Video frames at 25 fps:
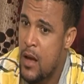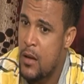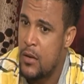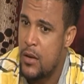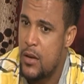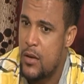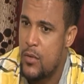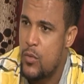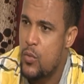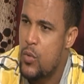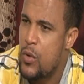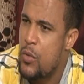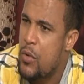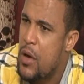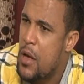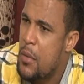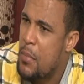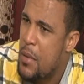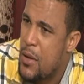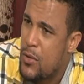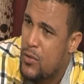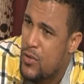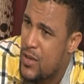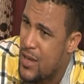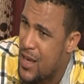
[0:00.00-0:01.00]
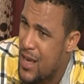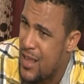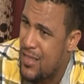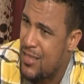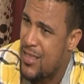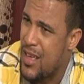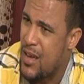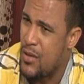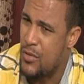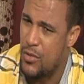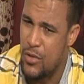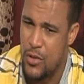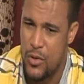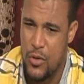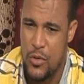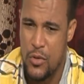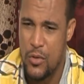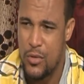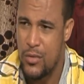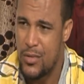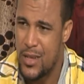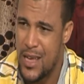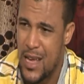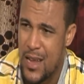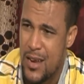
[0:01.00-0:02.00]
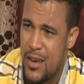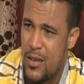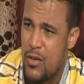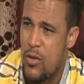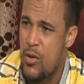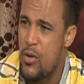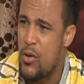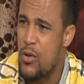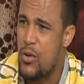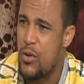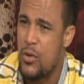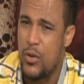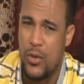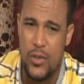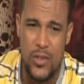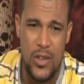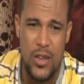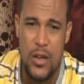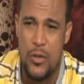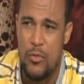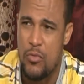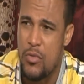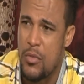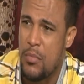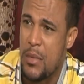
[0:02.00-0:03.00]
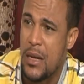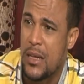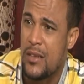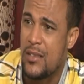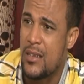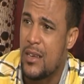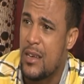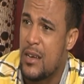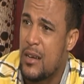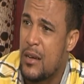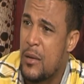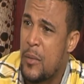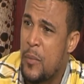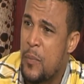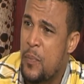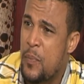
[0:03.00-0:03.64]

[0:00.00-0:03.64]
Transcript: And we were about to get down, you know, getting all cozy and romantic.